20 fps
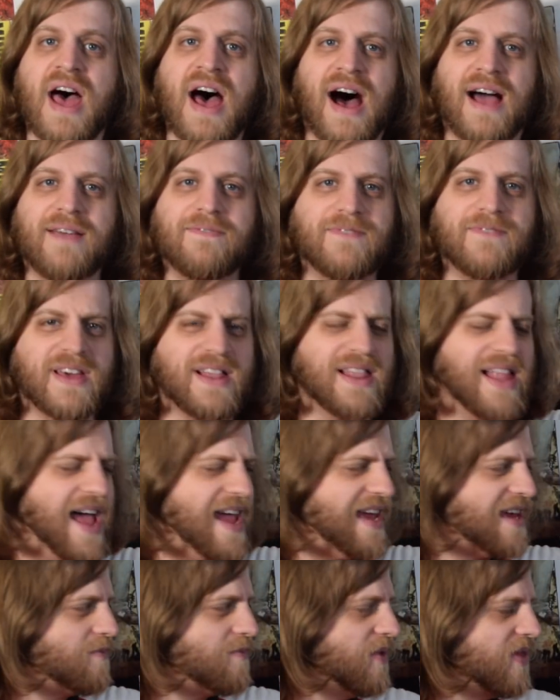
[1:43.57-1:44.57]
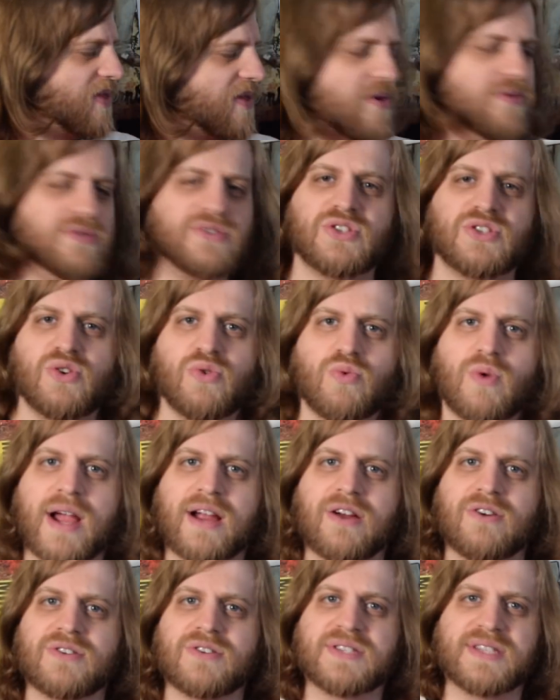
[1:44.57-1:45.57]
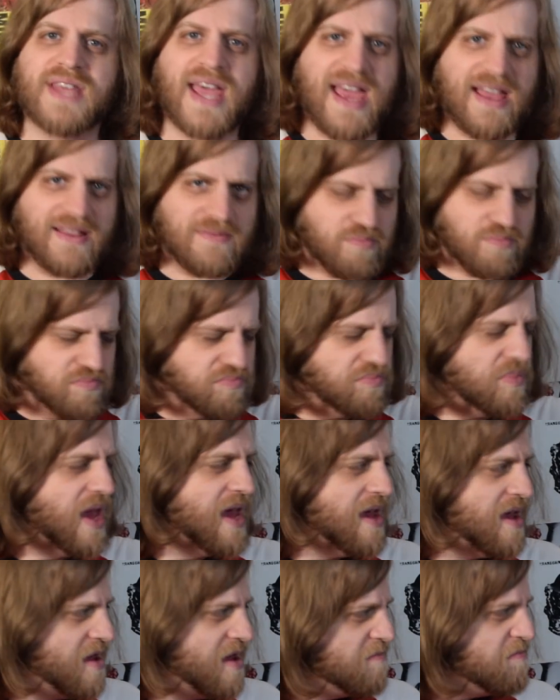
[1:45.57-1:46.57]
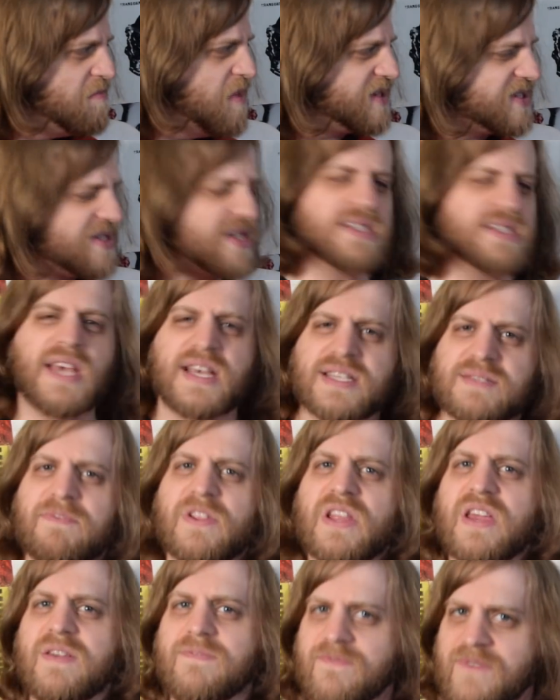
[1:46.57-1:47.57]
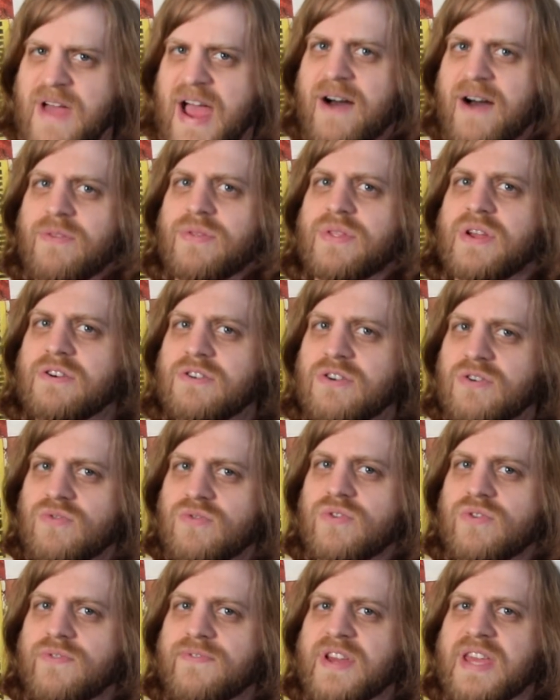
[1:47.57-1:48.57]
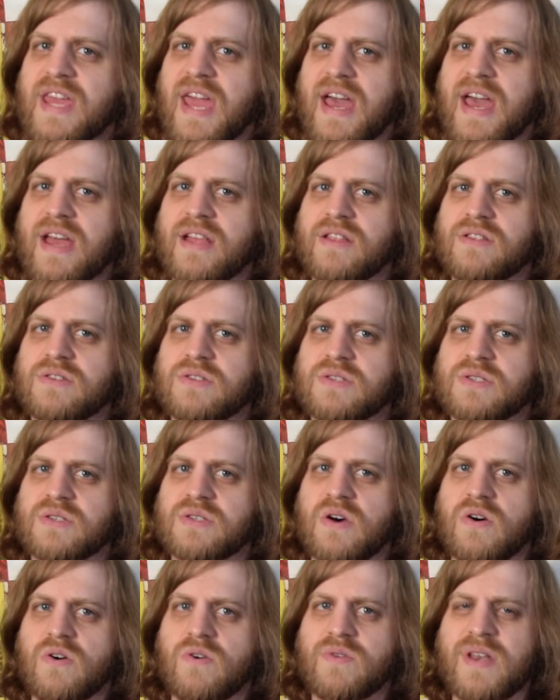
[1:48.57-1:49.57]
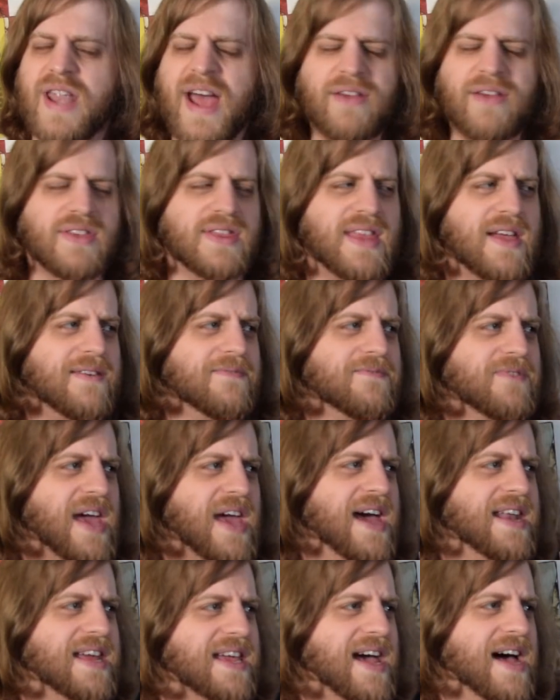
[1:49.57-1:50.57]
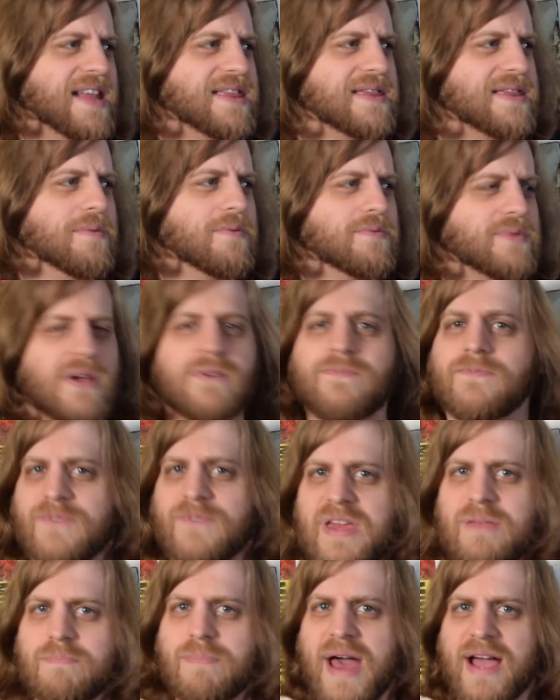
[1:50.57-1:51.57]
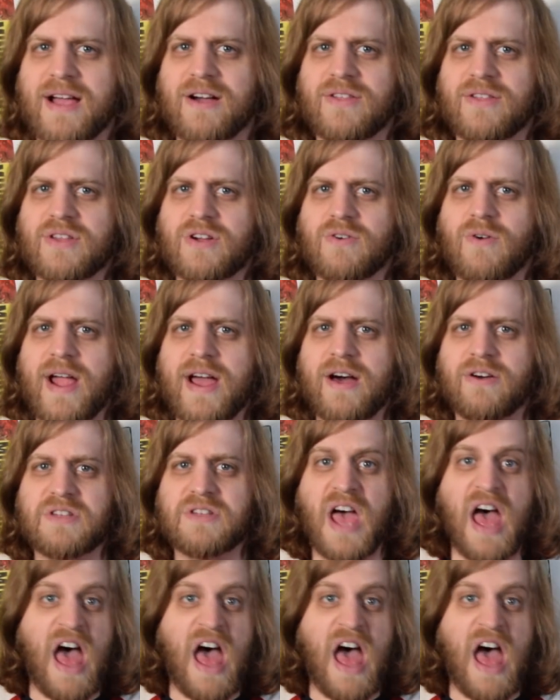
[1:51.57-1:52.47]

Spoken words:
I feel like with those two records, they had successfully found their groove again, so now that they've kind of got their feet back on the ground,